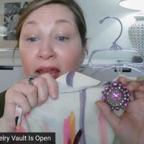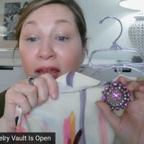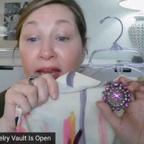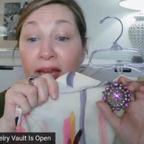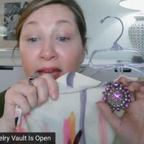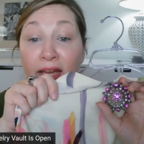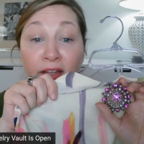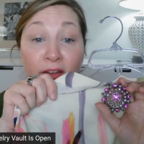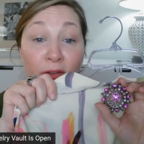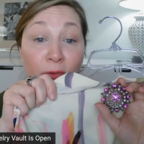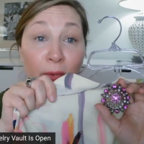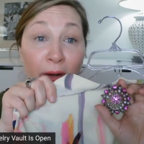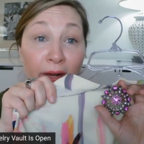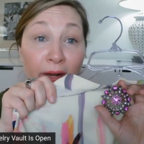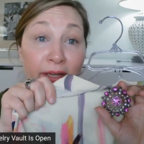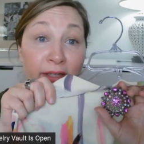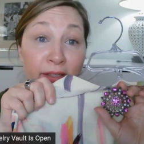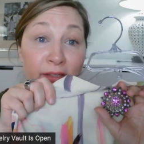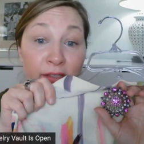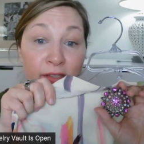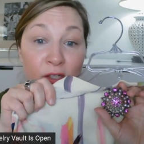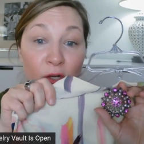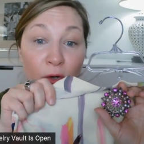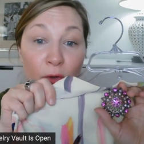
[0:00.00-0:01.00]
And the
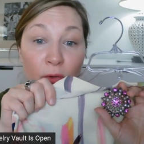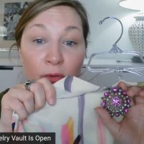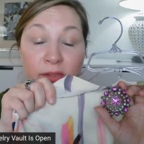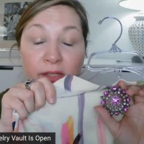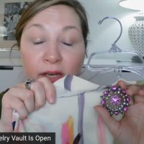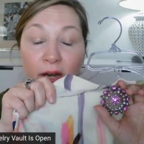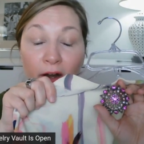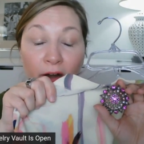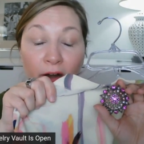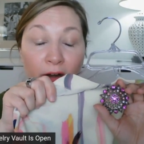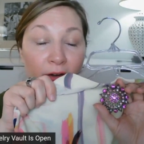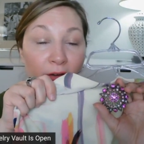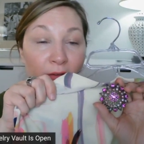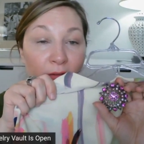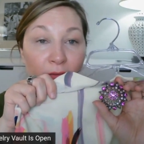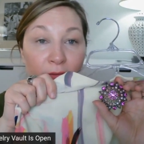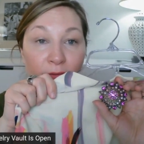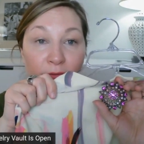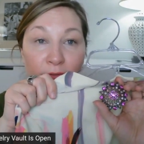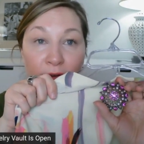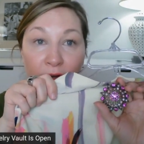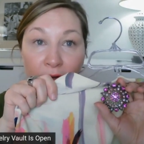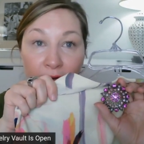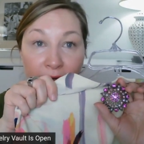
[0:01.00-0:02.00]
rhinestones are
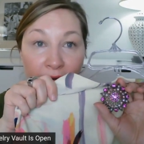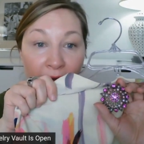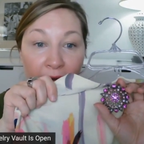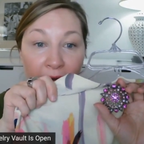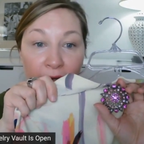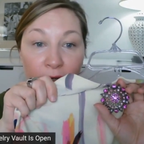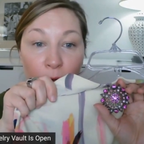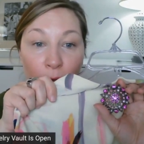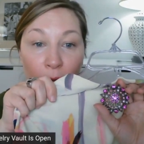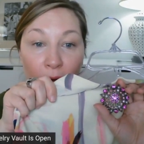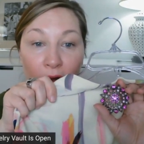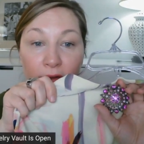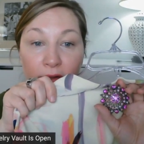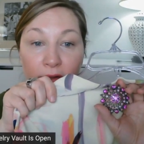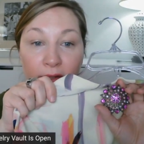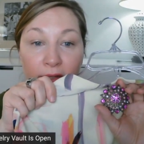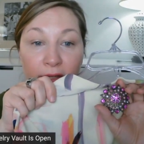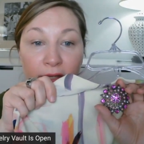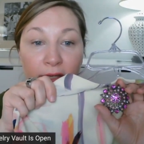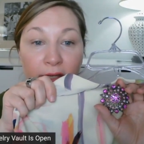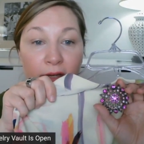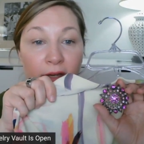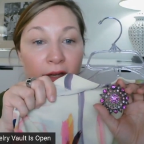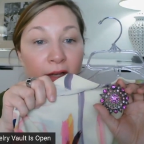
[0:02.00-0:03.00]
very high
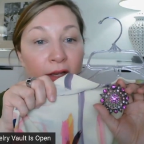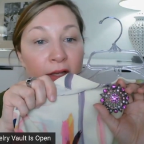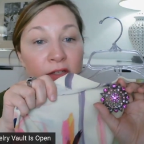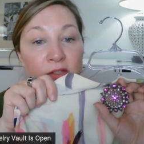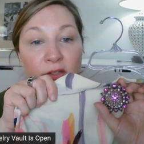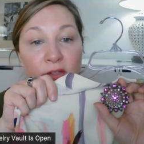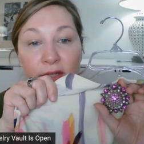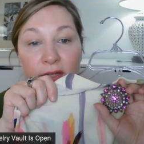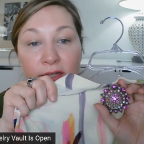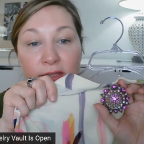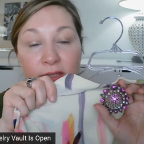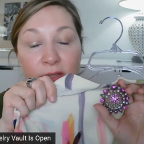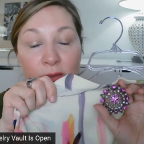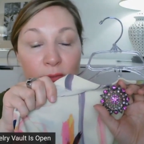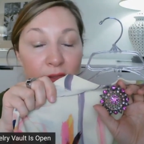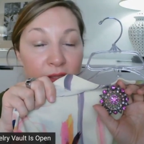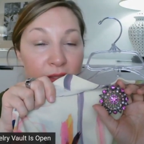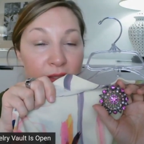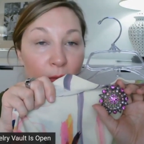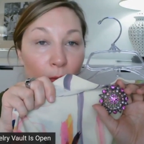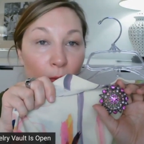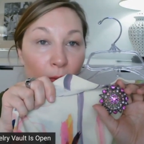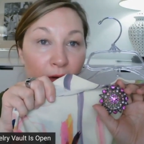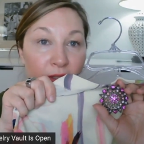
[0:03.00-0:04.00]
quality. So that's the
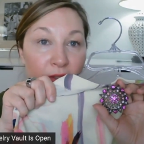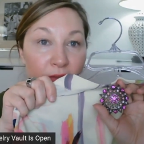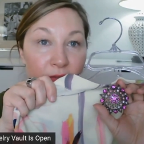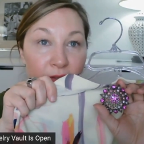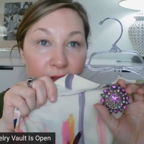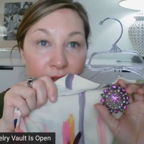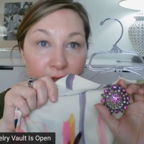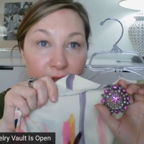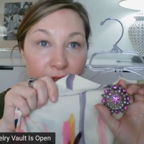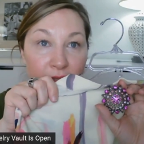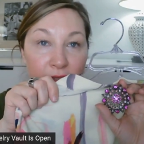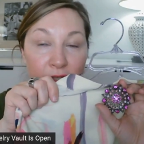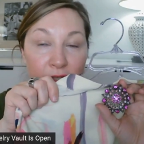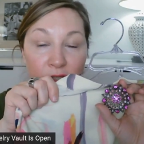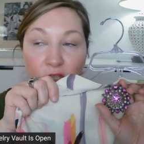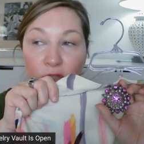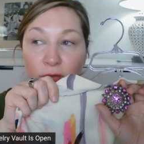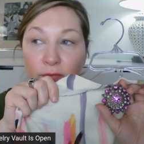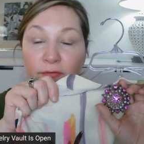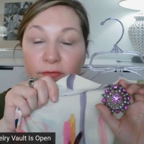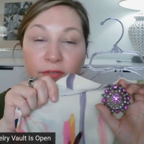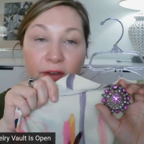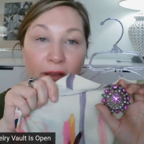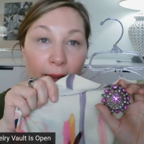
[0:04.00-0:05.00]
reason why you see such
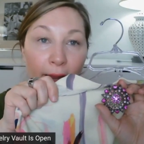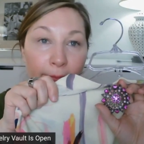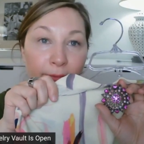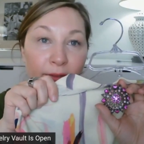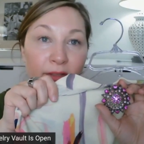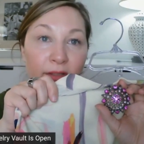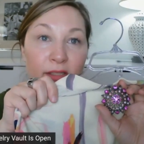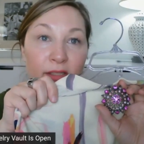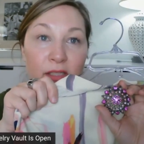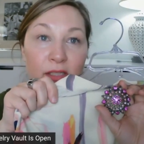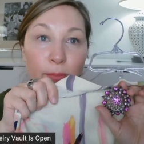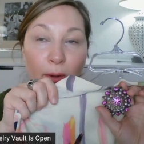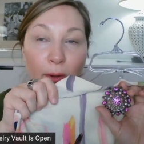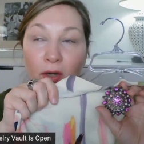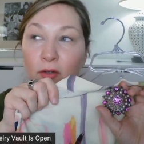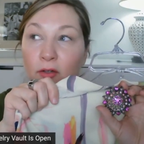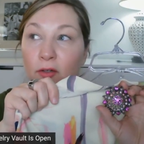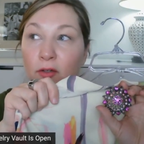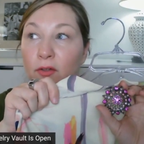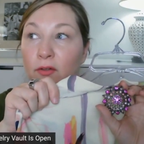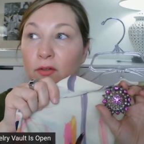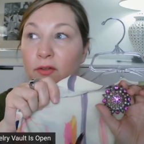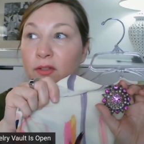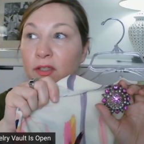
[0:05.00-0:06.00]
a fabulous
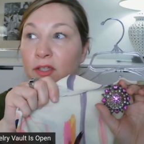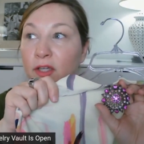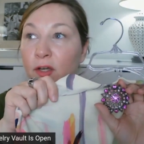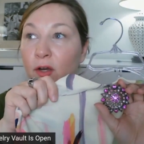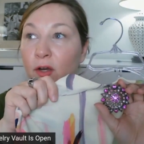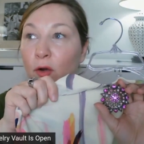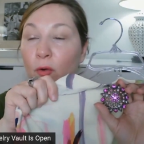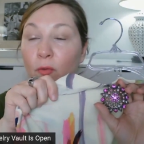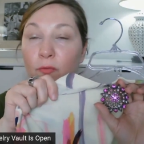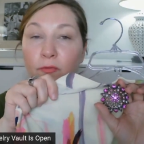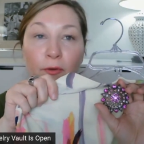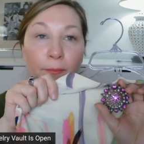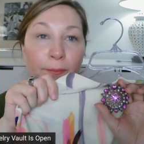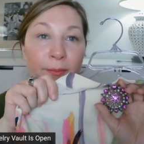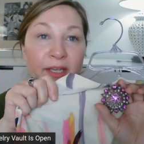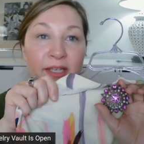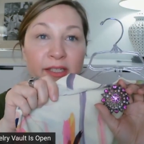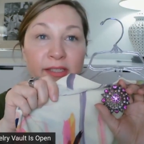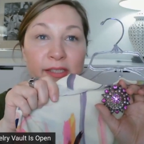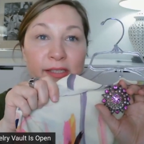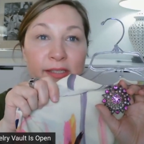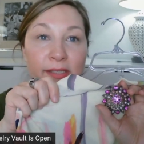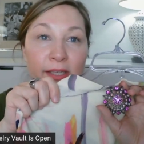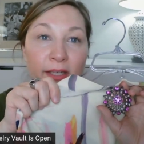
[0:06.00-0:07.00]
sparkle, you know, for
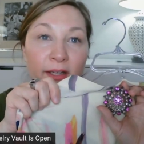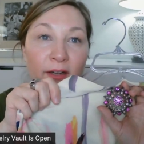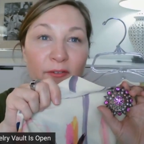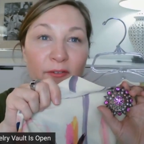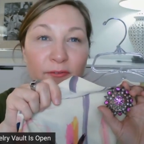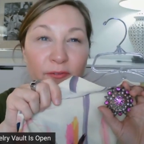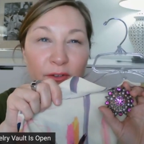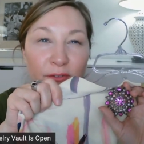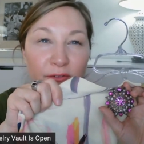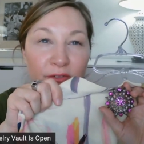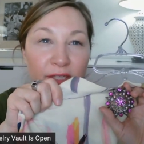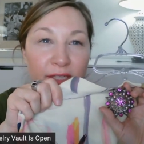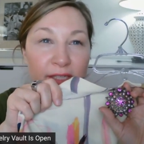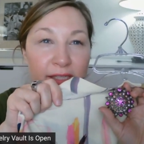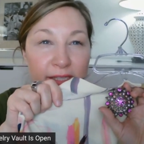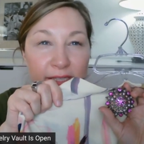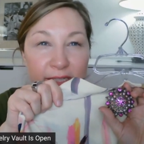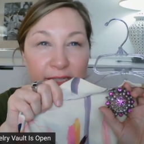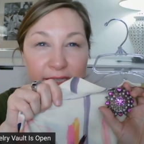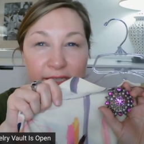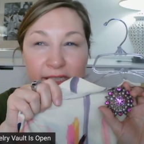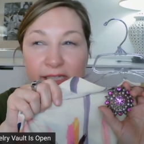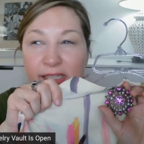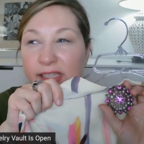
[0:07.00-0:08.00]
pieces that are 50,
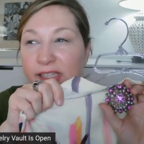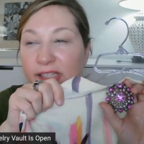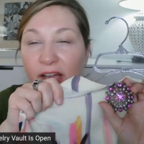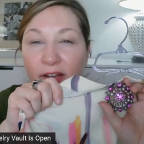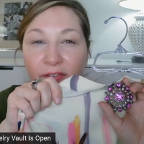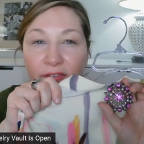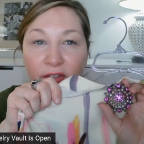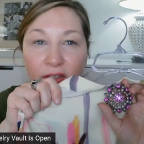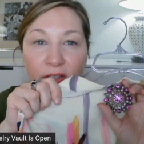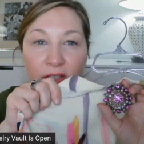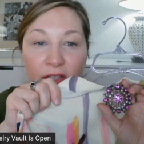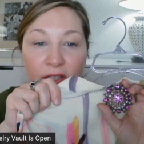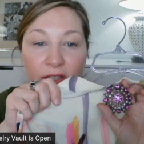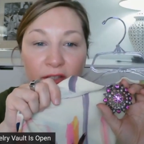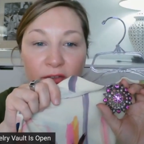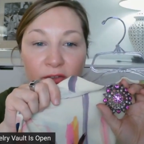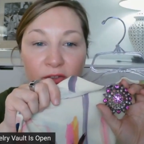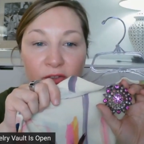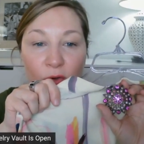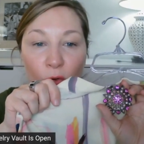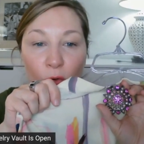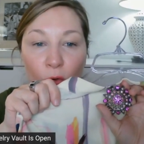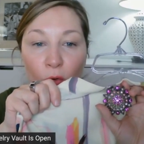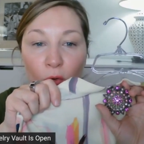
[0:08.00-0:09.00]
60, 70
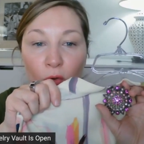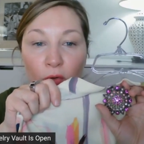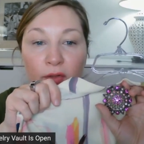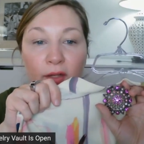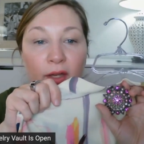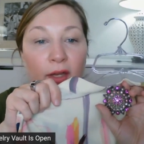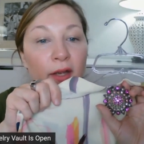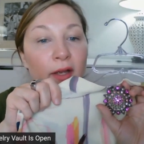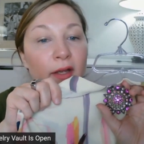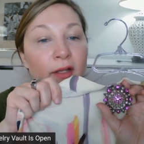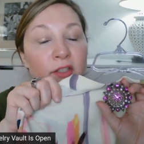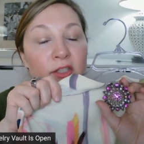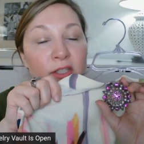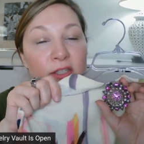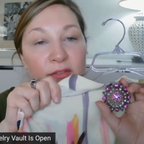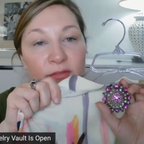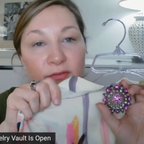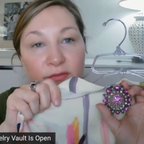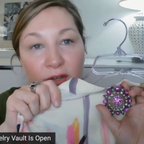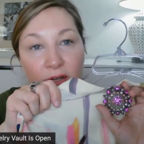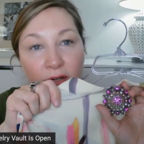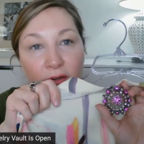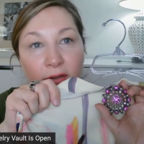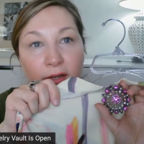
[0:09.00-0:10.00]
years old, just
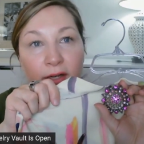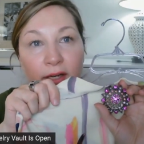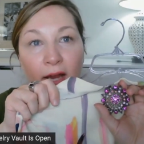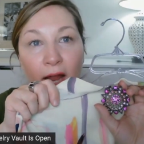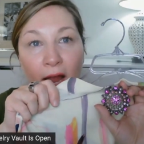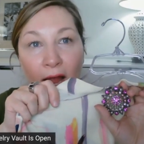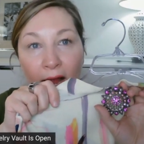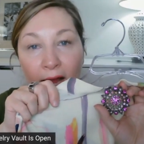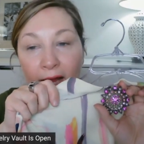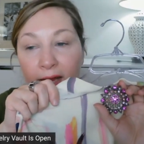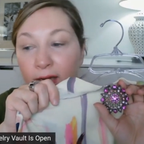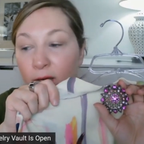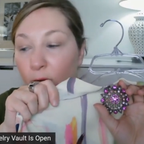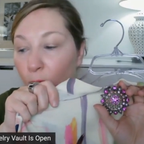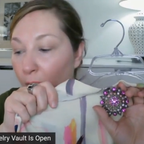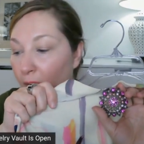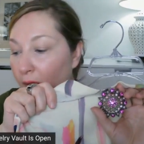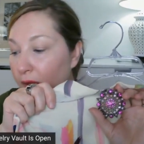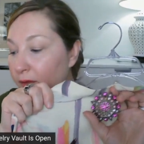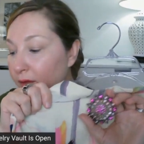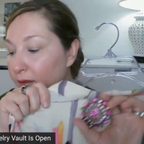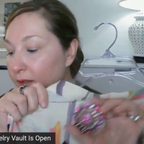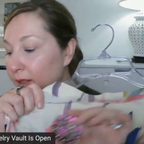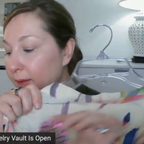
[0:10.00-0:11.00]
very high
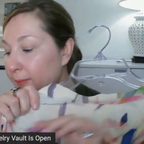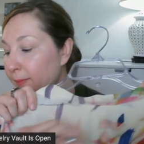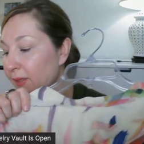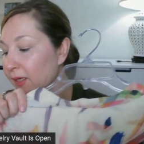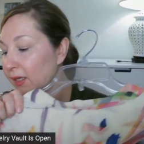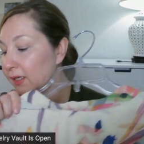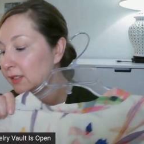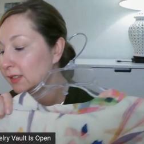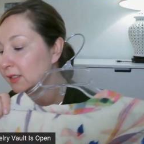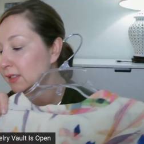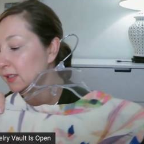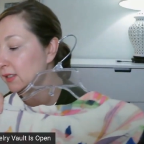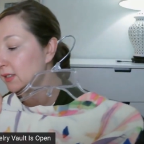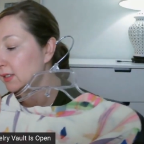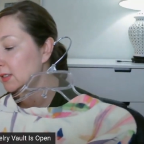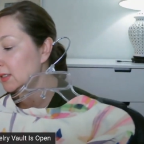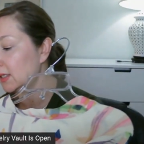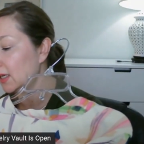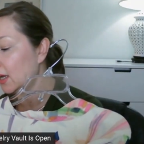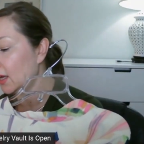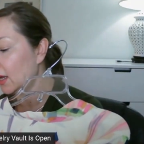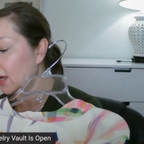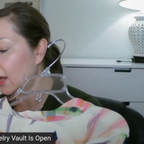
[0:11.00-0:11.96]
quality pieces.